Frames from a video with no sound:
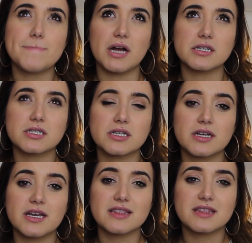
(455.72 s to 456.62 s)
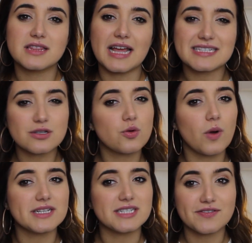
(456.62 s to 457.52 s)
but they're still
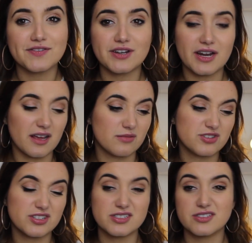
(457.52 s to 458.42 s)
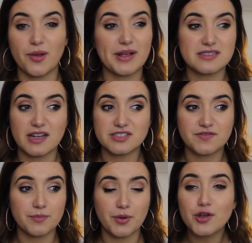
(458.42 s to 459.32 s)
quite different, and I'm just so excited
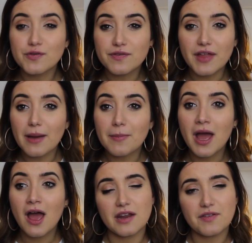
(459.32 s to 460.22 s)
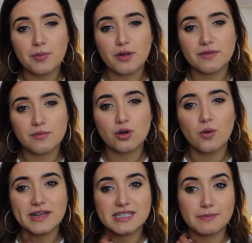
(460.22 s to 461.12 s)
for both of them. And I think both of them look
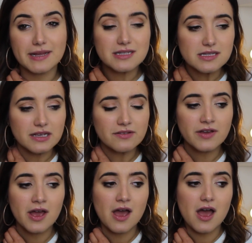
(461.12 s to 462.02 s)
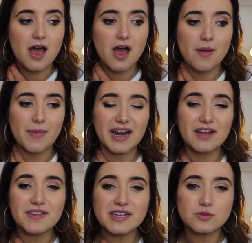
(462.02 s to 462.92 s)
quite expensive, and
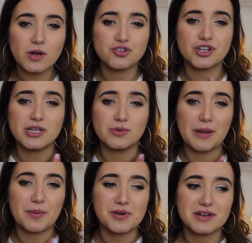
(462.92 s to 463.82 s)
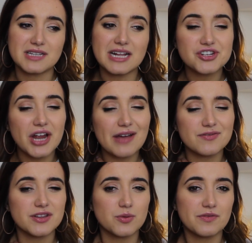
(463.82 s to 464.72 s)
I think that's quite tricky with leopard print, because actually I
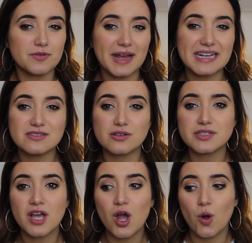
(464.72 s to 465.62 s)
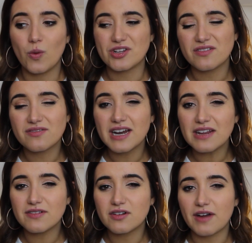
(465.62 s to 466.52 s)
have another one from ASOS which I
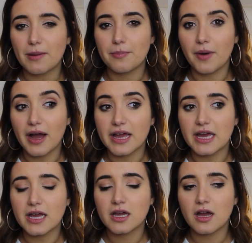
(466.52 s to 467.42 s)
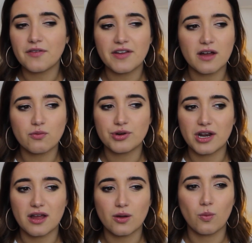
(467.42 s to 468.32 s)
really regret buying. I think I've worn
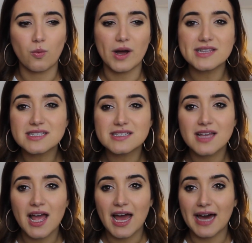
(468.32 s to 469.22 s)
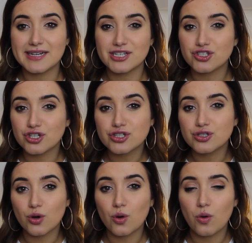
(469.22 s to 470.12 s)
it like once and it's just
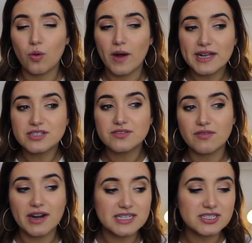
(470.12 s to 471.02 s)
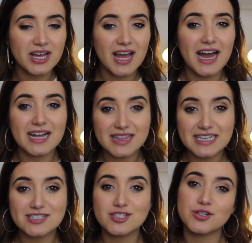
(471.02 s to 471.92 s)
not quite right, and
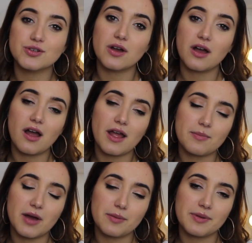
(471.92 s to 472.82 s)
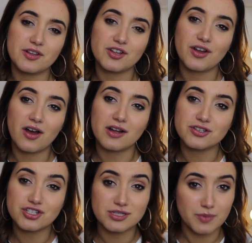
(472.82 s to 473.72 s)
these two, in my opinion, are
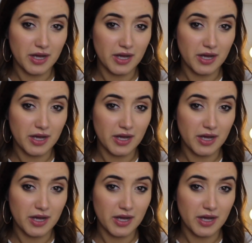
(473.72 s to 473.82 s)
just